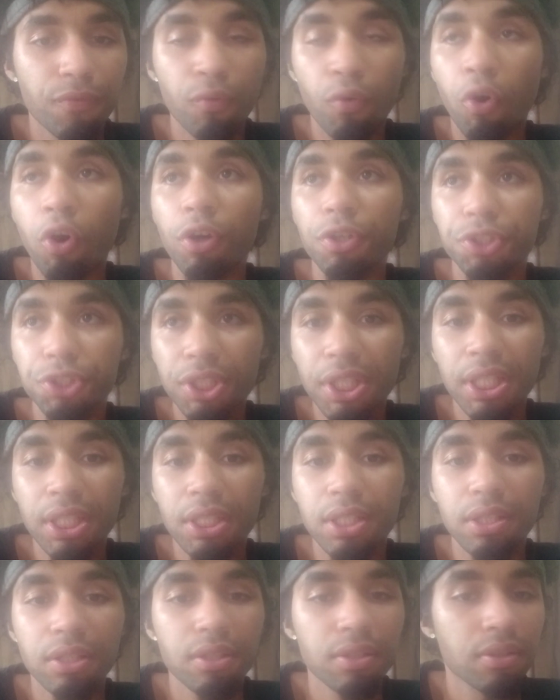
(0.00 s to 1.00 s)
our
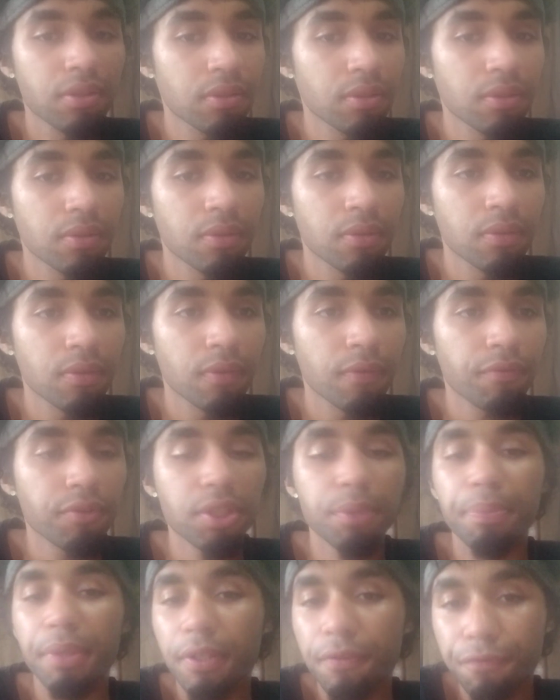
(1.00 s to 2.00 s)
sake, for
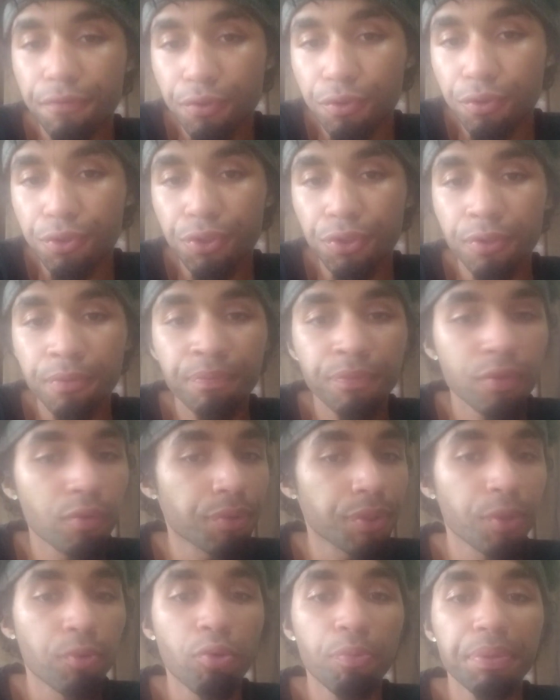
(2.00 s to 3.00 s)
the better future,
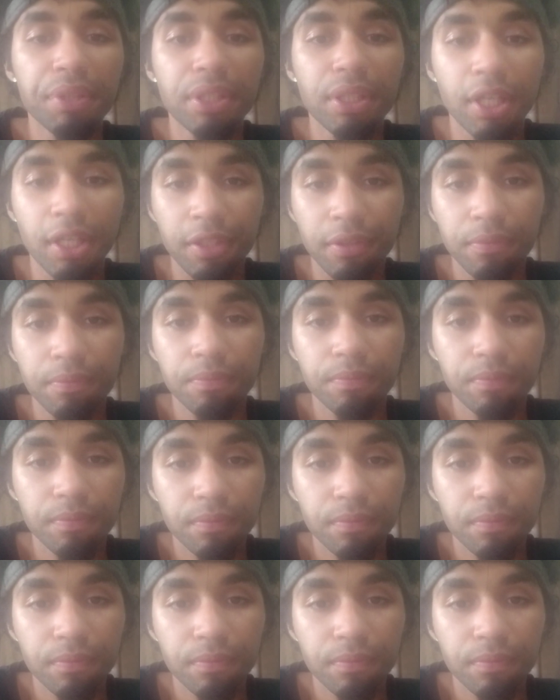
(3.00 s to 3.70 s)
or there won't be none.